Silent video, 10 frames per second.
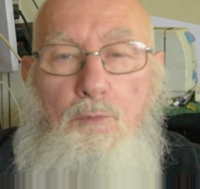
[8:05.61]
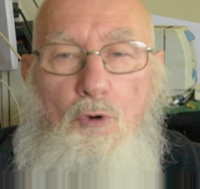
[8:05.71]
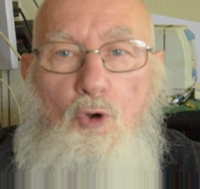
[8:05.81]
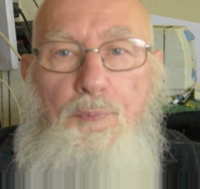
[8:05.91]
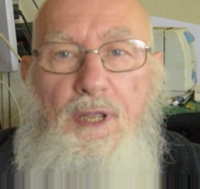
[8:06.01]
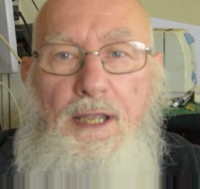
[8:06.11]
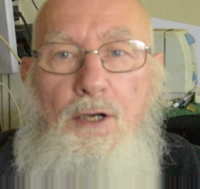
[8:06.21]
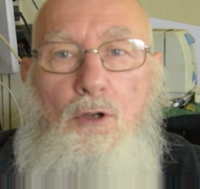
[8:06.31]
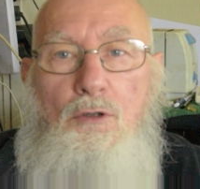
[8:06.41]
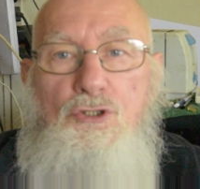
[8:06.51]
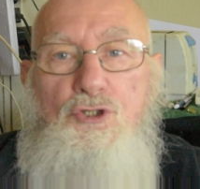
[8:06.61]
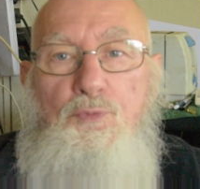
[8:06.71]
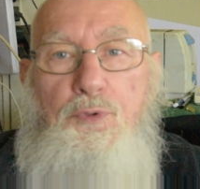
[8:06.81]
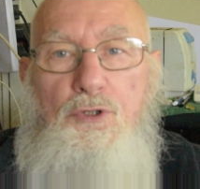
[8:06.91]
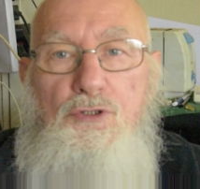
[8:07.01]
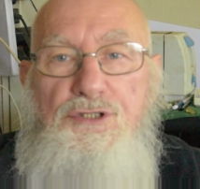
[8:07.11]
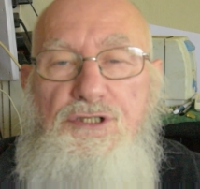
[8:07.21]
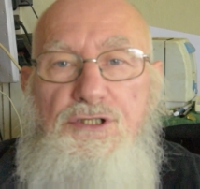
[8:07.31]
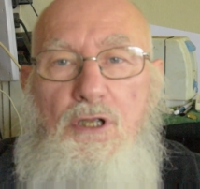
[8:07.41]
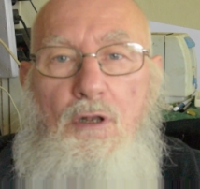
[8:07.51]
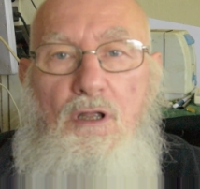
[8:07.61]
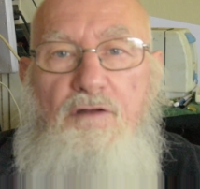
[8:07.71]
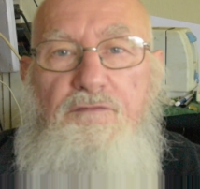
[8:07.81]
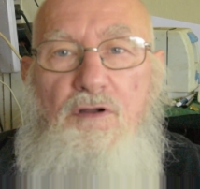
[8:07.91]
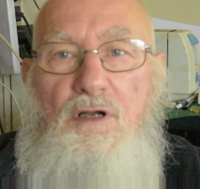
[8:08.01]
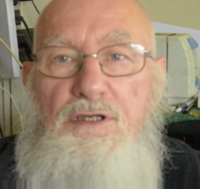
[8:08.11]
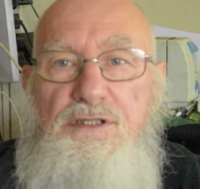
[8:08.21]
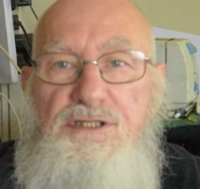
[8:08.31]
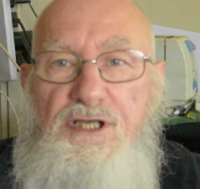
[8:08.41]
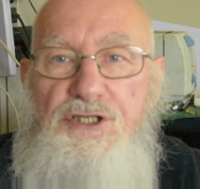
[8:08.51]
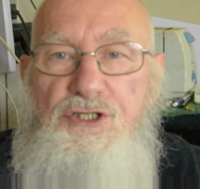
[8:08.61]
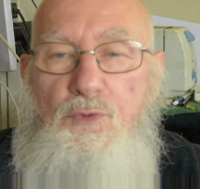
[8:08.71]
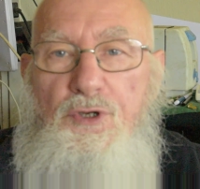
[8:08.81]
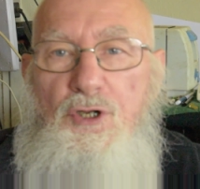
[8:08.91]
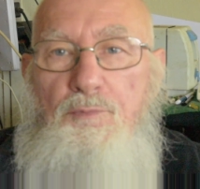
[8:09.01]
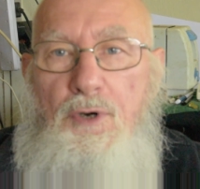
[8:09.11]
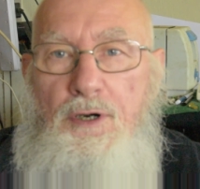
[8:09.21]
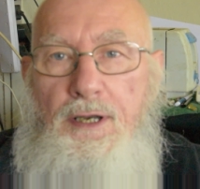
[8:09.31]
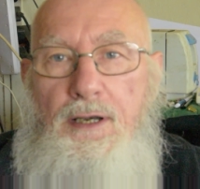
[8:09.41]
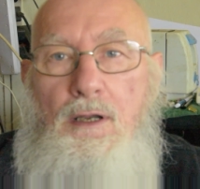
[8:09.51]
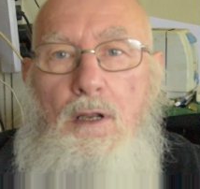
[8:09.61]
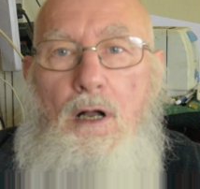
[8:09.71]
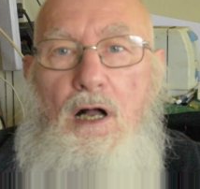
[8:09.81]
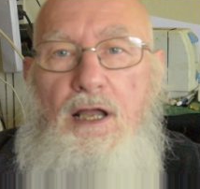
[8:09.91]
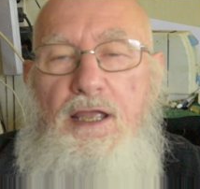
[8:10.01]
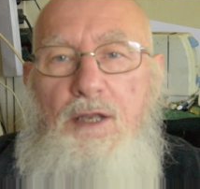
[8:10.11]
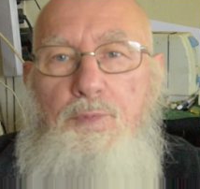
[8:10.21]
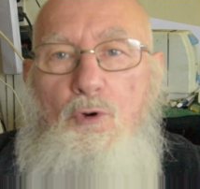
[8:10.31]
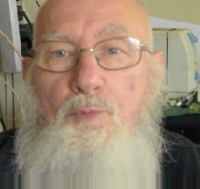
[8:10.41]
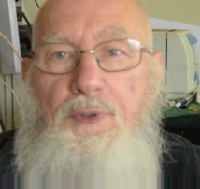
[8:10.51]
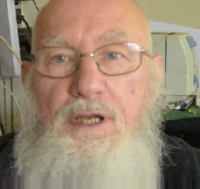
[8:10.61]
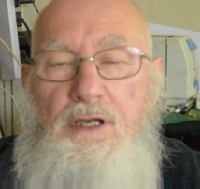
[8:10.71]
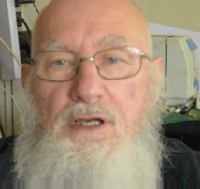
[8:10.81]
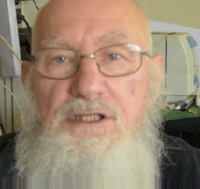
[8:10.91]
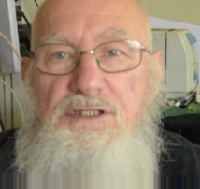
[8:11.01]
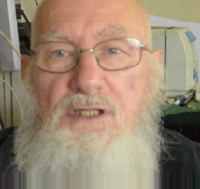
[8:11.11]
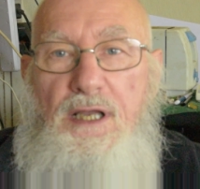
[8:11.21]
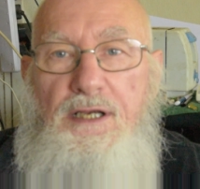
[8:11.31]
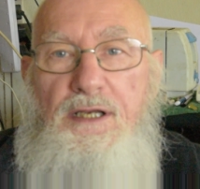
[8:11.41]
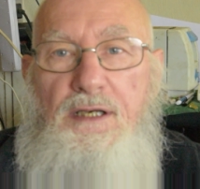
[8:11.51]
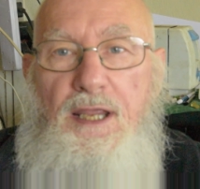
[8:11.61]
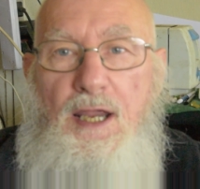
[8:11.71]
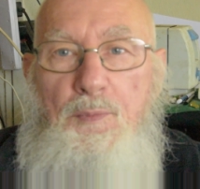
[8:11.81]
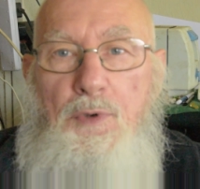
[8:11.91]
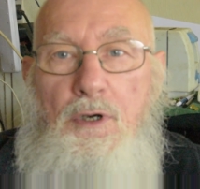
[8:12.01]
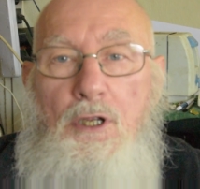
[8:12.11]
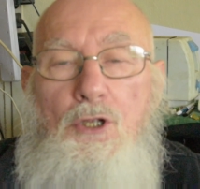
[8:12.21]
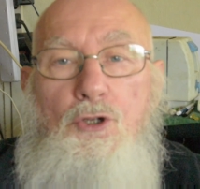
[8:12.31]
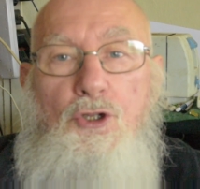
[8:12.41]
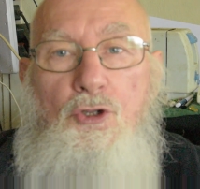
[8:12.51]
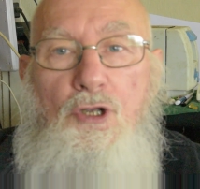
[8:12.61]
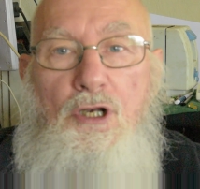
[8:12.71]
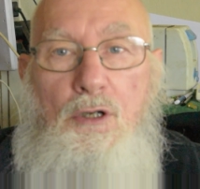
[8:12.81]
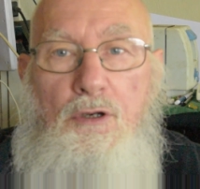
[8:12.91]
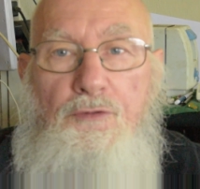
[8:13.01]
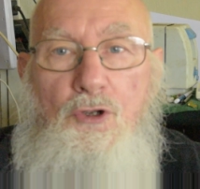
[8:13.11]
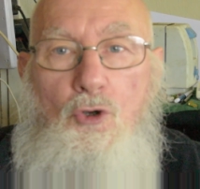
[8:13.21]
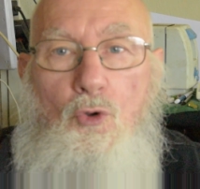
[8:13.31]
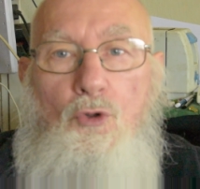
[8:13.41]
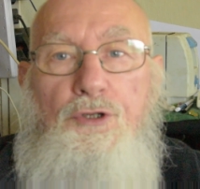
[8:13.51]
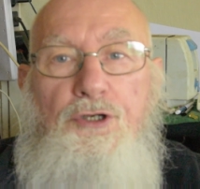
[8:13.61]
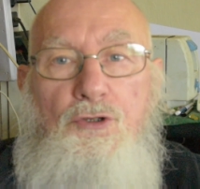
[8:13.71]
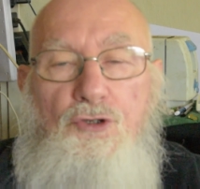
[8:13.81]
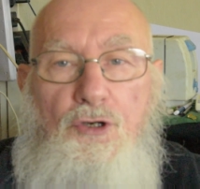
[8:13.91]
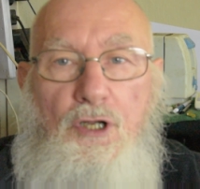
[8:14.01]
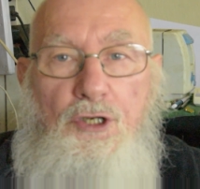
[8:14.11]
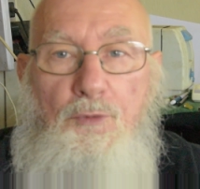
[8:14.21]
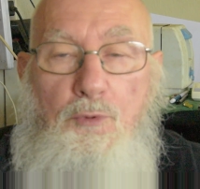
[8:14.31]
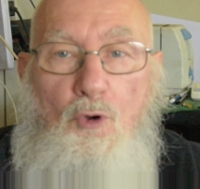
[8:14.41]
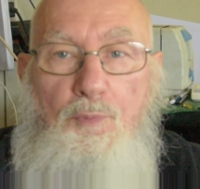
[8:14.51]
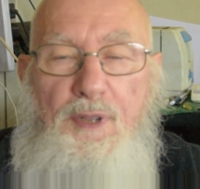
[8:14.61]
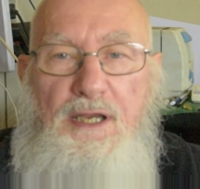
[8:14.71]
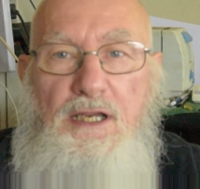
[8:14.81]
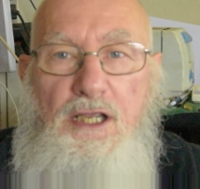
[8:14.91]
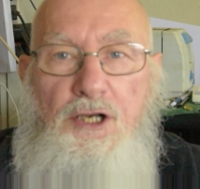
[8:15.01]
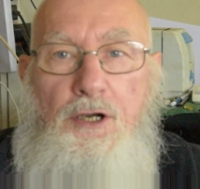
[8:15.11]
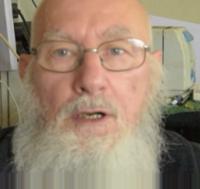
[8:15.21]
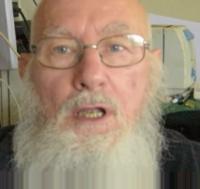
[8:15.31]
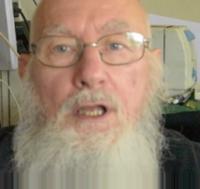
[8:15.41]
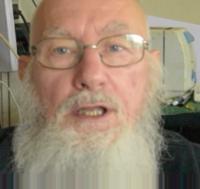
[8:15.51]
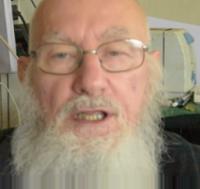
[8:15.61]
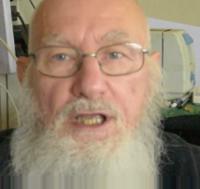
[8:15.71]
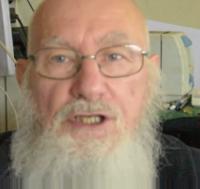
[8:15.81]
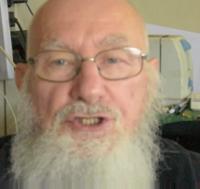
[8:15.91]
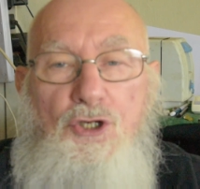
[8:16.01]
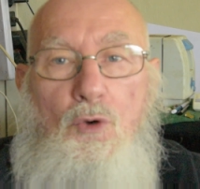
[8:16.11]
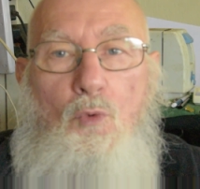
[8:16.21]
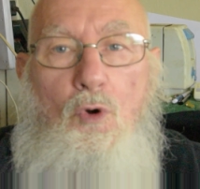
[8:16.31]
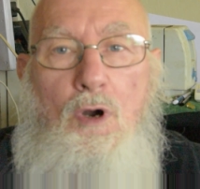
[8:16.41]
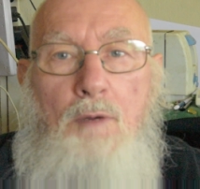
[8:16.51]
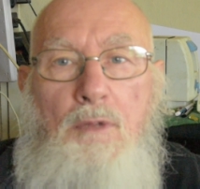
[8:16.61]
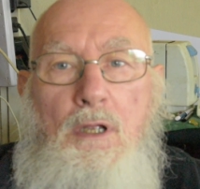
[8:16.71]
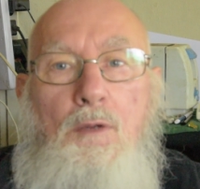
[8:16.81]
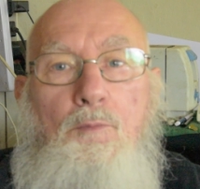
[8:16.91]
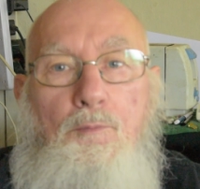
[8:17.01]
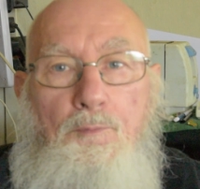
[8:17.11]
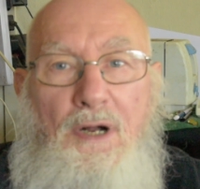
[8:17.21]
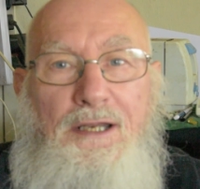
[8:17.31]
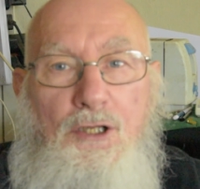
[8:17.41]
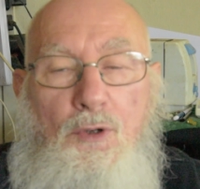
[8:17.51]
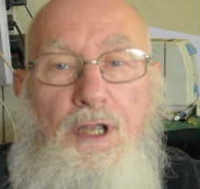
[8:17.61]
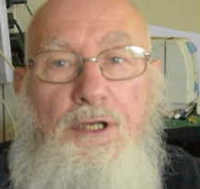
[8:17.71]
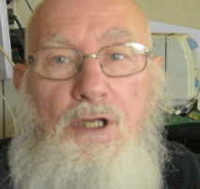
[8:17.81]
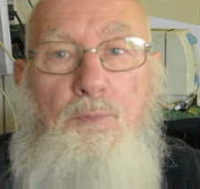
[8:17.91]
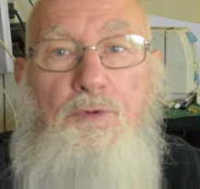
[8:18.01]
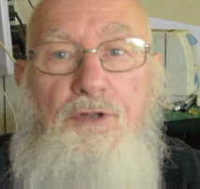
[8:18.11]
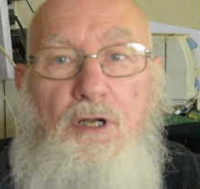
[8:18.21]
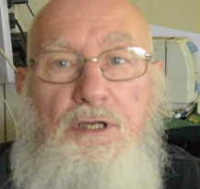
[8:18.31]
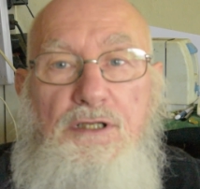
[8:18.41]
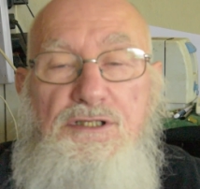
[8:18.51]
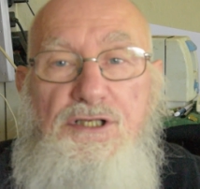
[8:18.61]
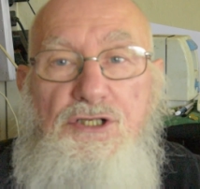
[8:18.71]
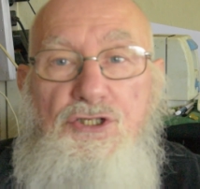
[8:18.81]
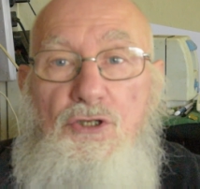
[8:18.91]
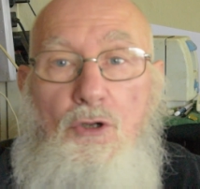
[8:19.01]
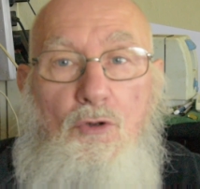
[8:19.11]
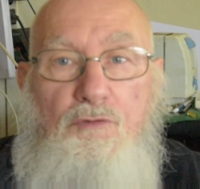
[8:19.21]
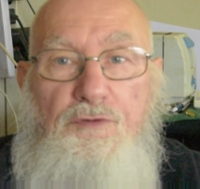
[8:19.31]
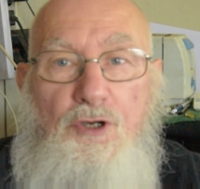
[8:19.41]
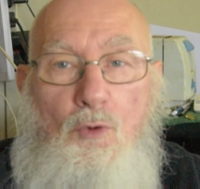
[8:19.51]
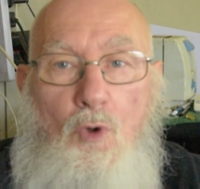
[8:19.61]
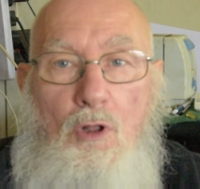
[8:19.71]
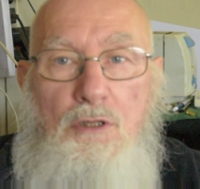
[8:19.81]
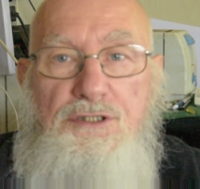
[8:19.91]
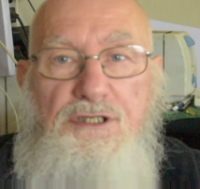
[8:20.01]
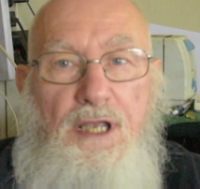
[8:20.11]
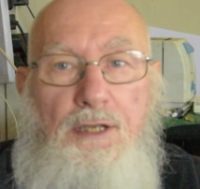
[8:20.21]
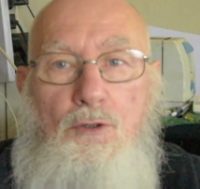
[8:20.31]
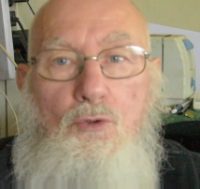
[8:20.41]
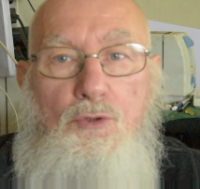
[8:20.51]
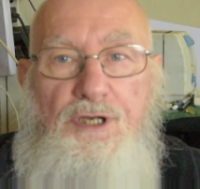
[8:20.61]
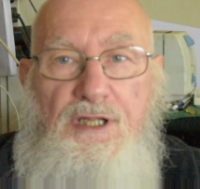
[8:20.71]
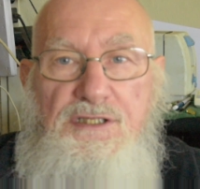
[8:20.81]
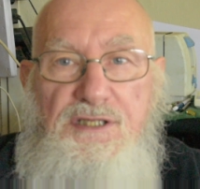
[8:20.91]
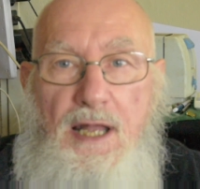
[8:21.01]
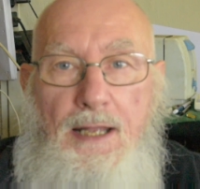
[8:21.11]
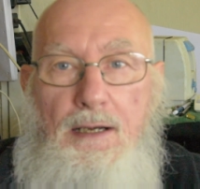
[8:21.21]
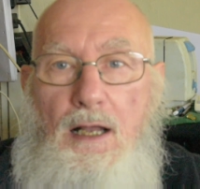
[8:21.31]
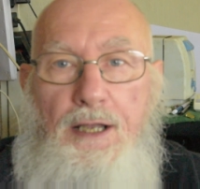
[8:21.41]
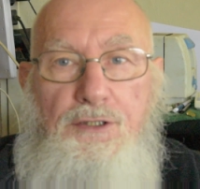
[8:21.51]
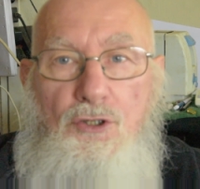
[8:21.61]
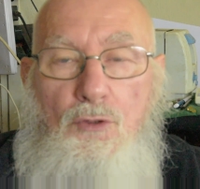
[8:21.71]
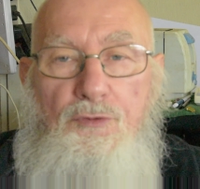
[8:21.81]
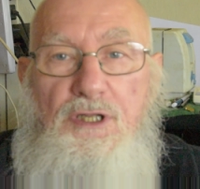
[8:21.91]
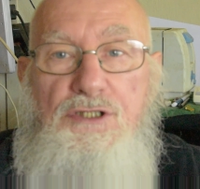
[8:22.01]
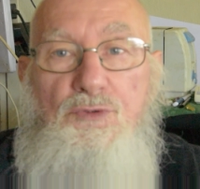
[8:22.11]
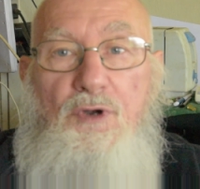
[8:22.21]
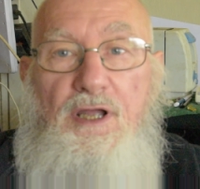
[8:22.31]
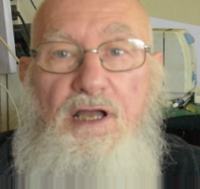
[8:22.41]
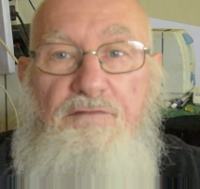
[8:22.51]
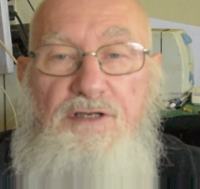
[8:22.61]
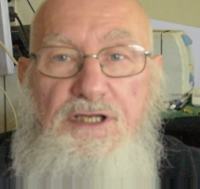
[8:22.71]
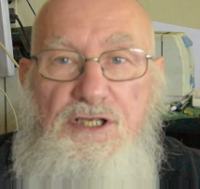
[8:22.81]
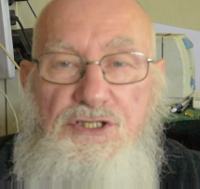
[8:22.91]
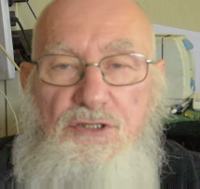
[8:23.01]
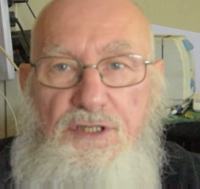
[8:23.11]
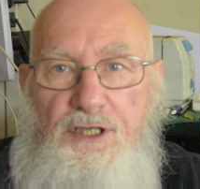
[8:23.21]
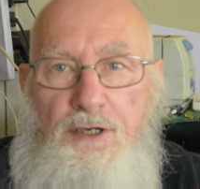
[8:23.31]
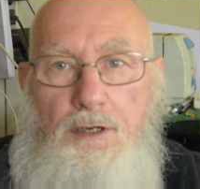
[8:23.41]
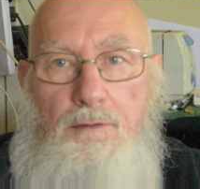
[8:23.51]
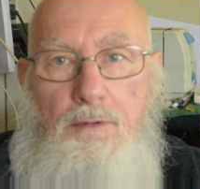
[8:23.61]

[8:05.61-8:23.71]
Propane also produces a lot of condensation when you burn it. I had propane in a slide-in camper. You get out in the cold and you turn on your propane heater, yes, you're warm, but you end up with condensation all over your walls, and who needs that? I don't. That's why I have a diesel heater.